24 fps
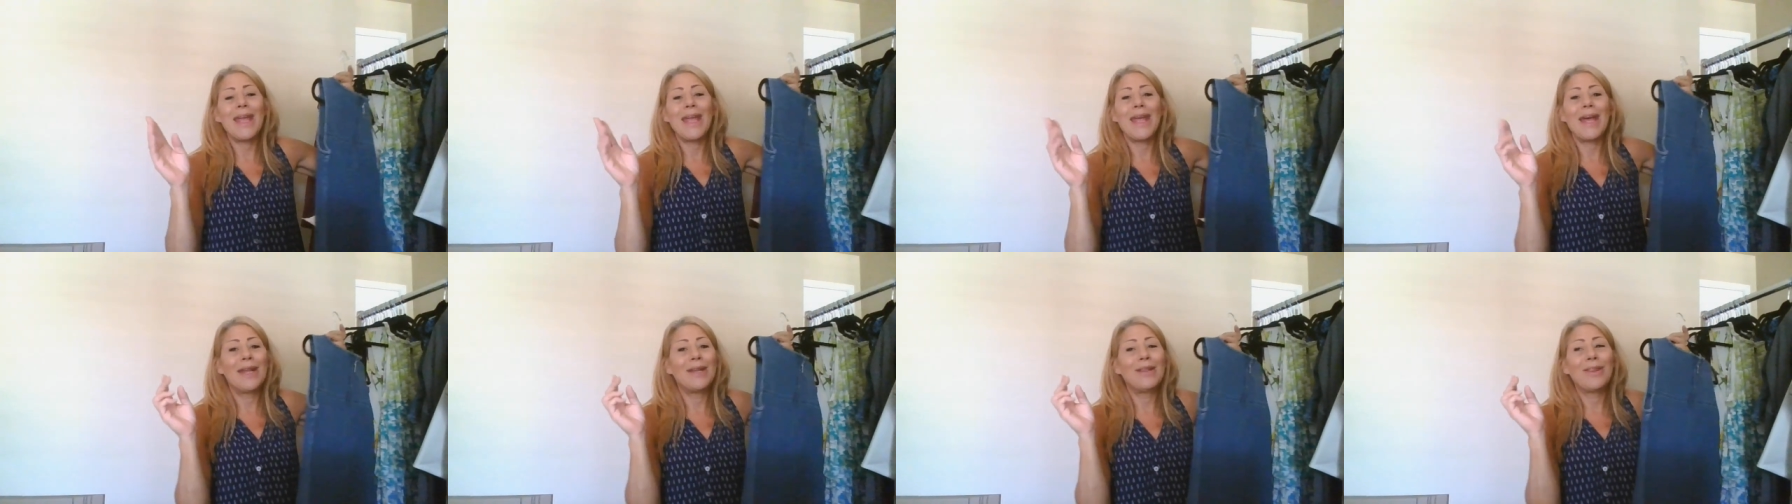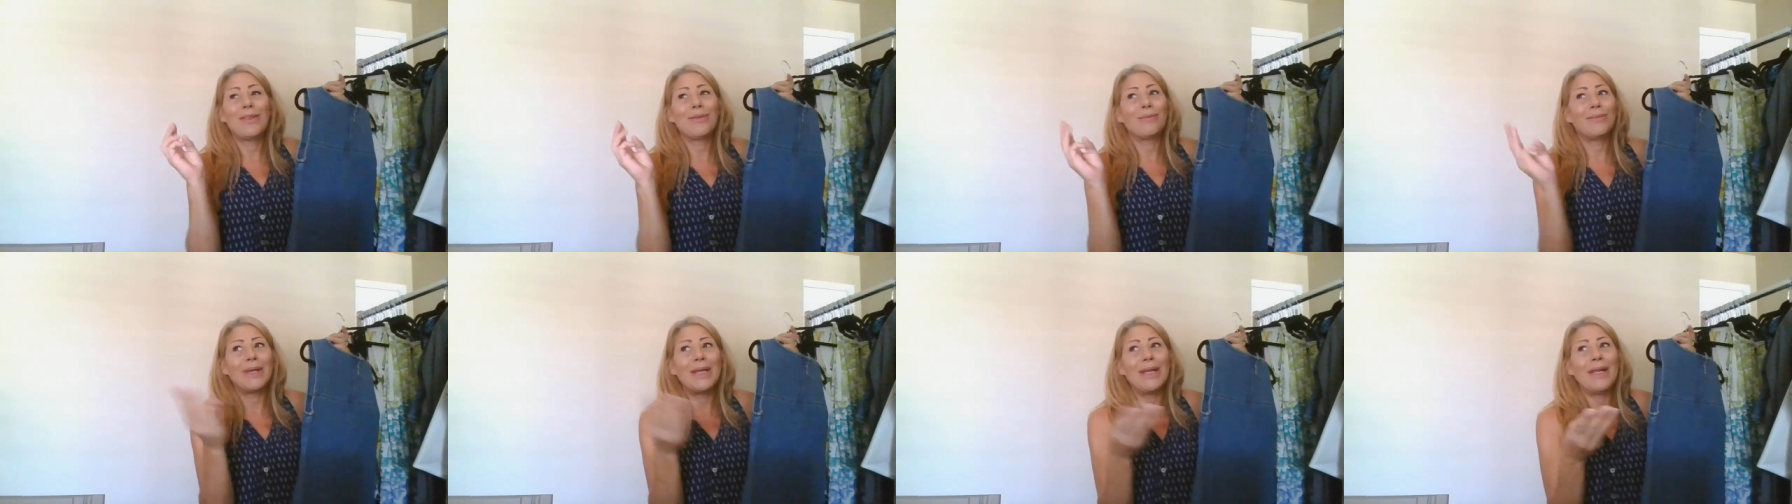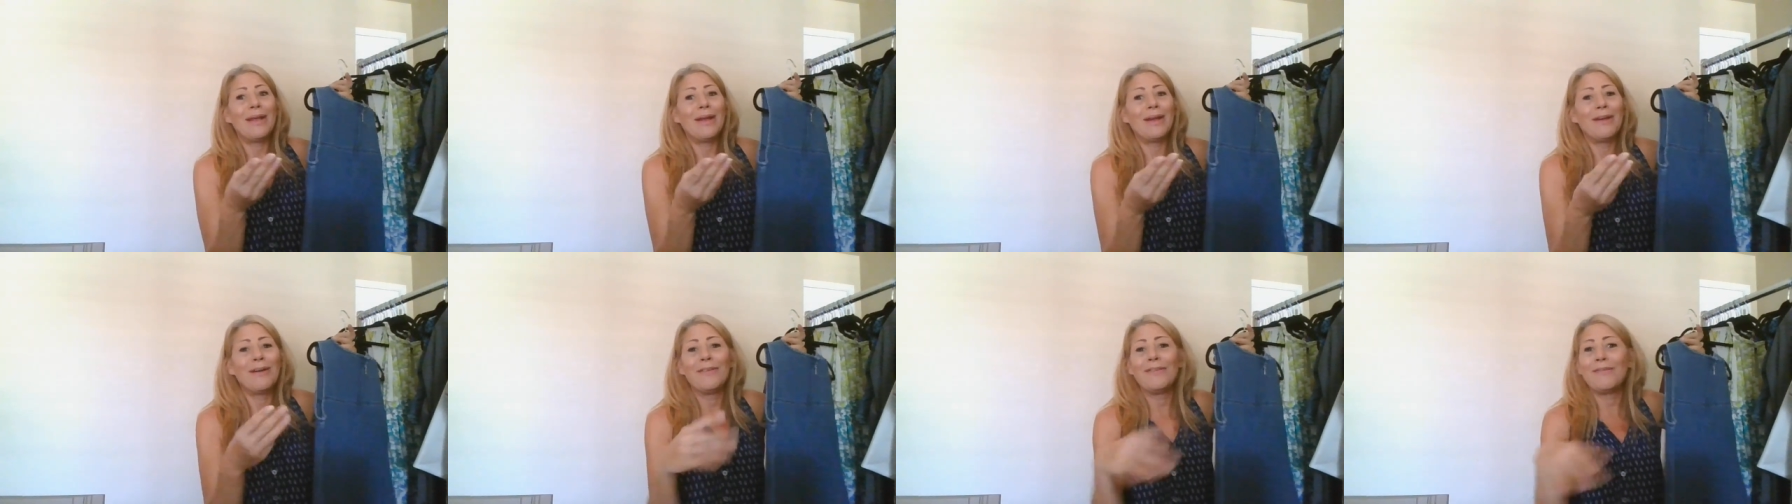I had
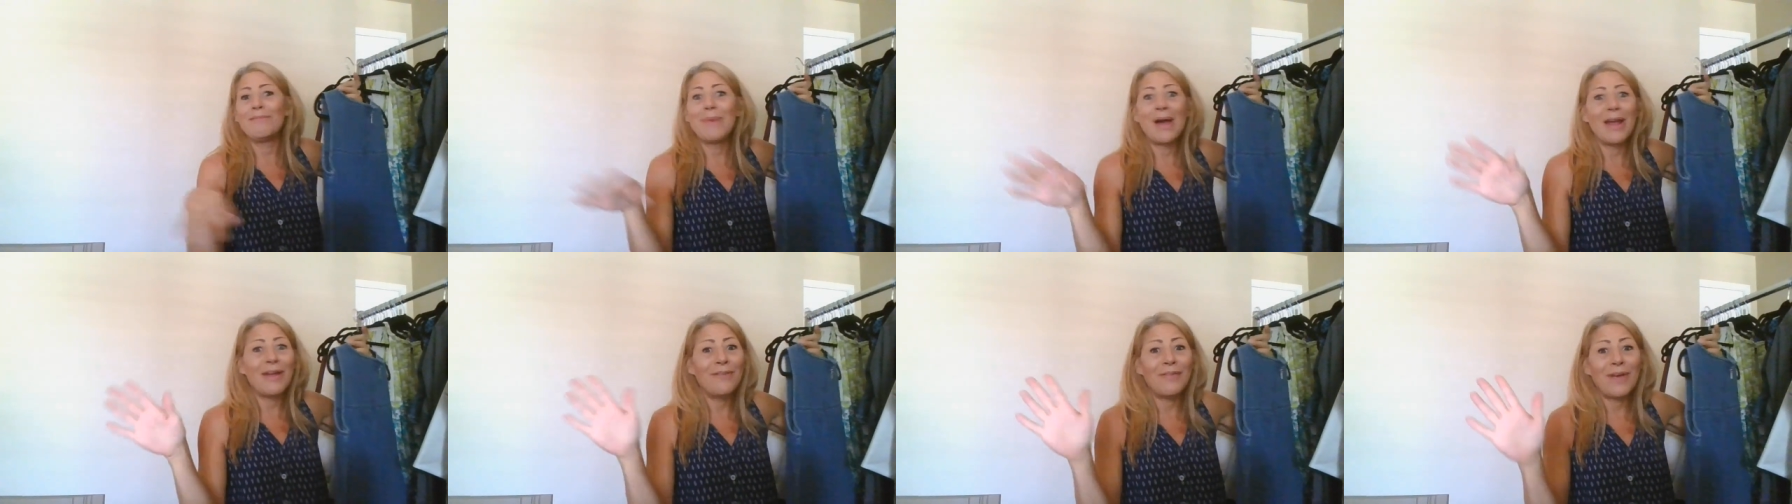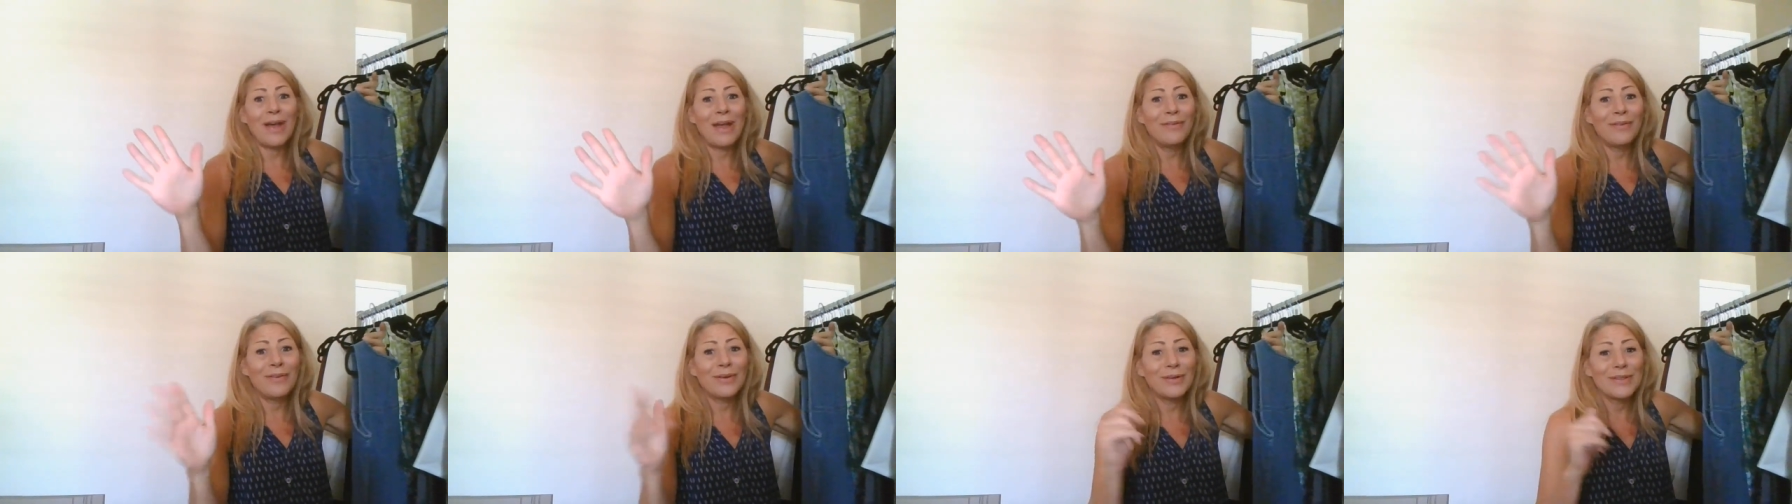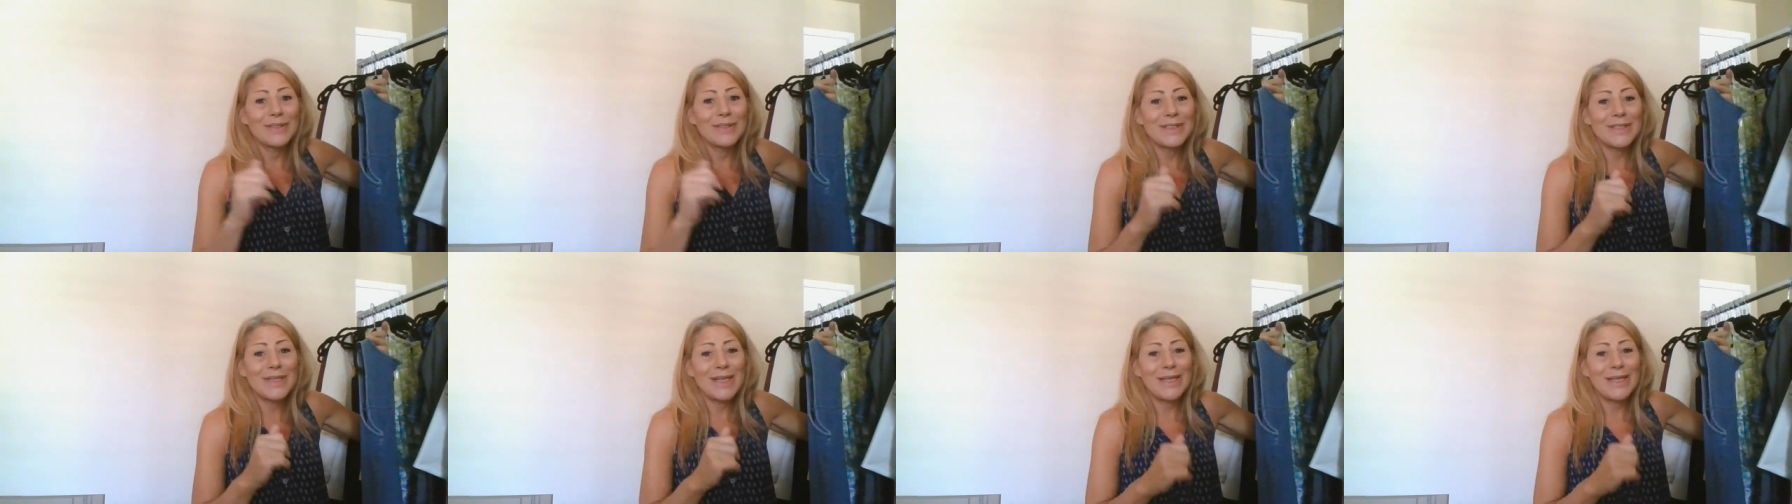three of my five girls